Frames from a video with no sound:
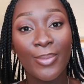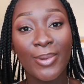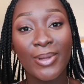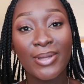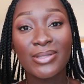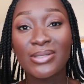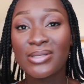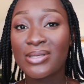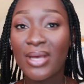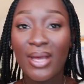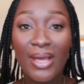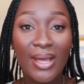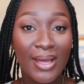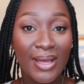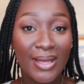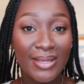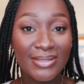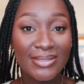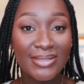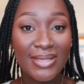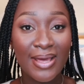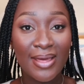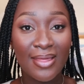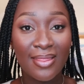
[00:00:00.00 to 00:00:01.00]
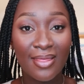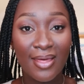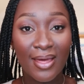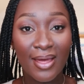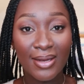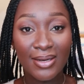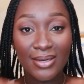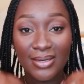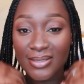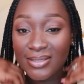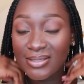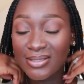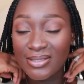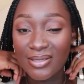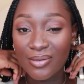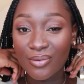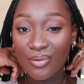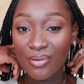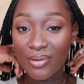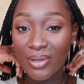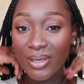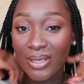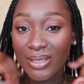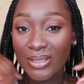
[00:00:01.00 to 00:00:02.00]
But aside that, this
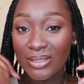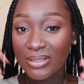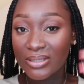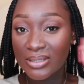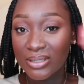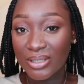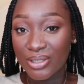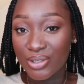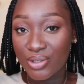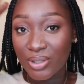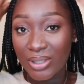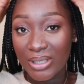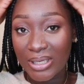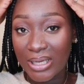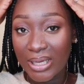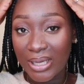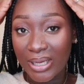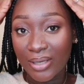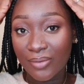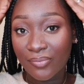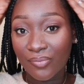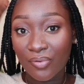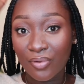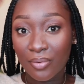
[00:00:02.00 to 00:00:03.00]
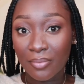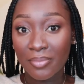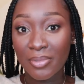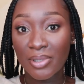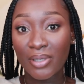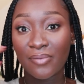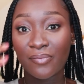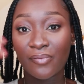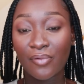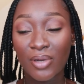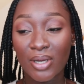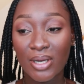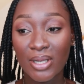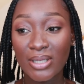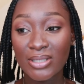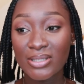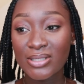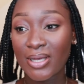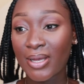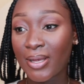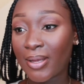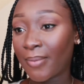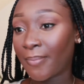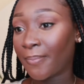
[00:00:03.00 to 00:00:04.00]
look is literally it for me for
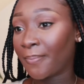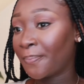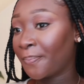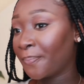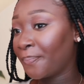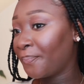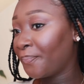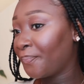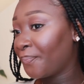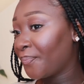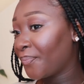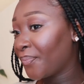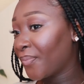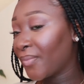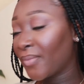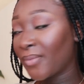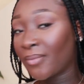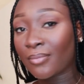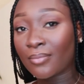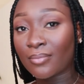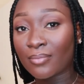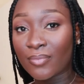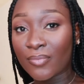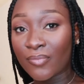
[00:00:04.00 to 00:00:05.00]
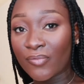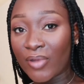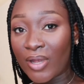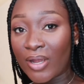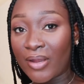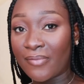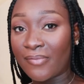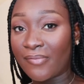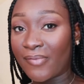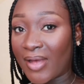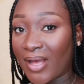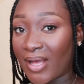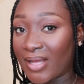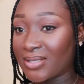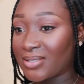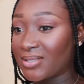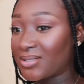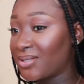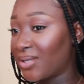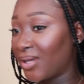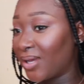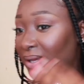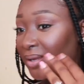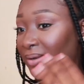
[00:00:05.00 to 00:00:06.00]
daytime. Very
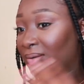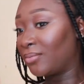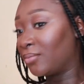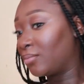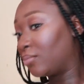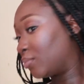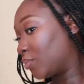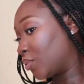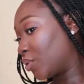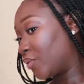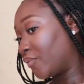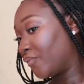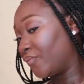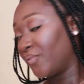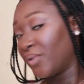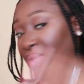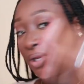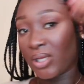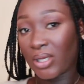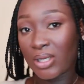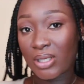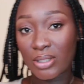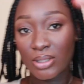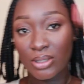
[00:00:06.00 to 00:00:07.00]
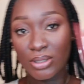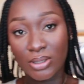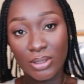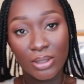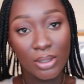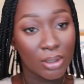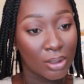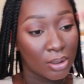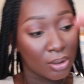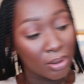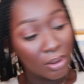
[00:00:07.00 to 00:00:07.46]
fast and convenient.